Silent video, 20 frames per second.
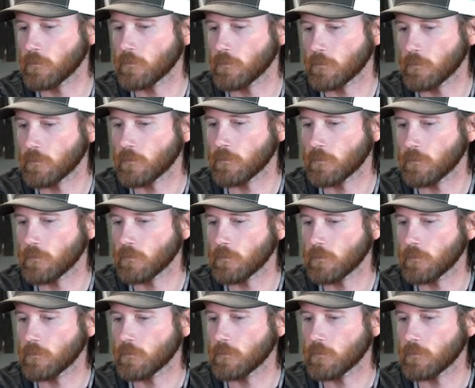
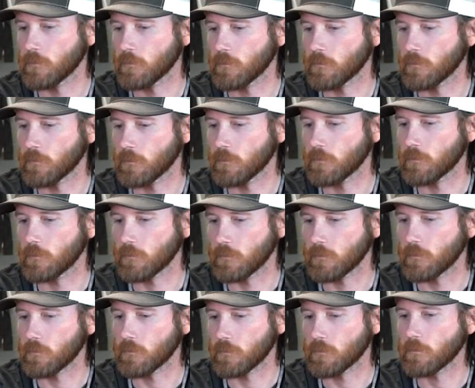
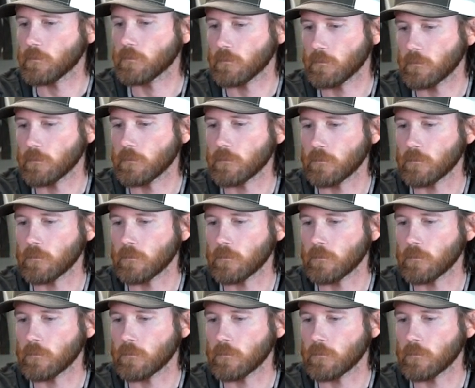(silent)